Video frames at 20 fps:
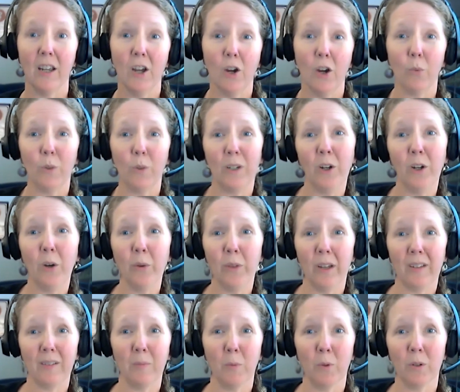We know
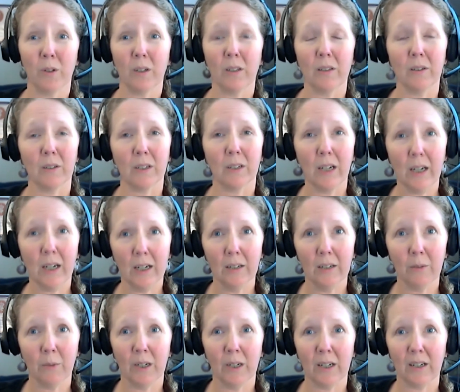that's more clear cut
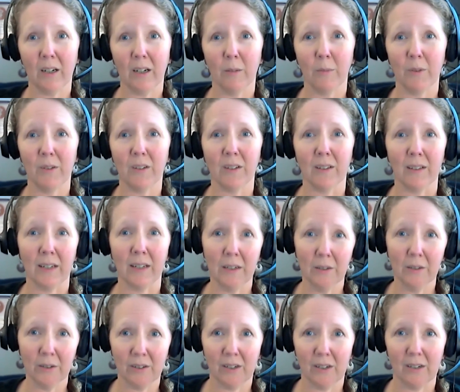when it comes to
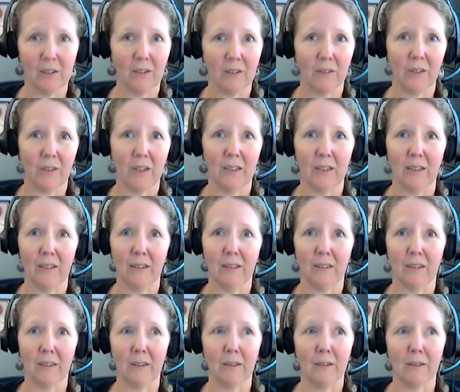later stages of kidney
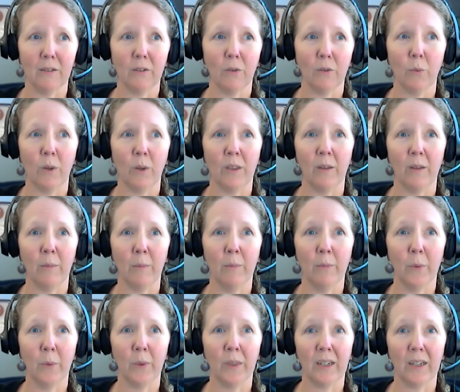disease when
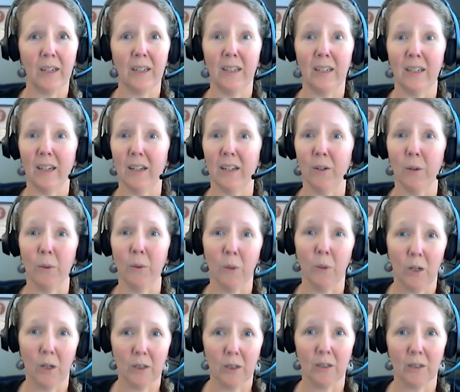the kidney can no
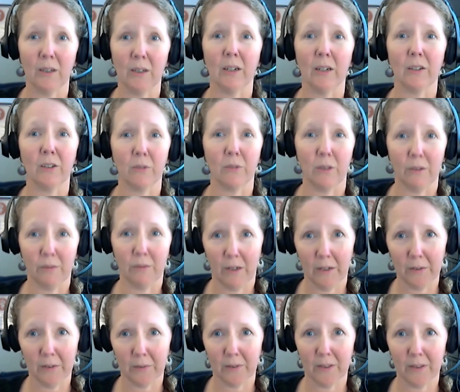longer excrete
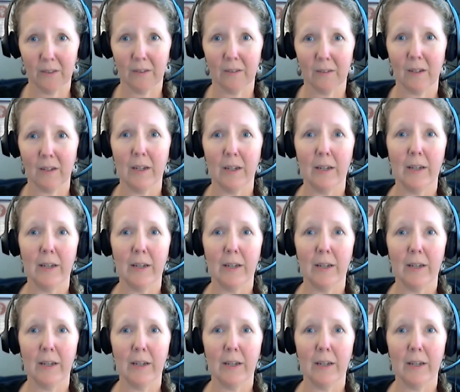phosphorus.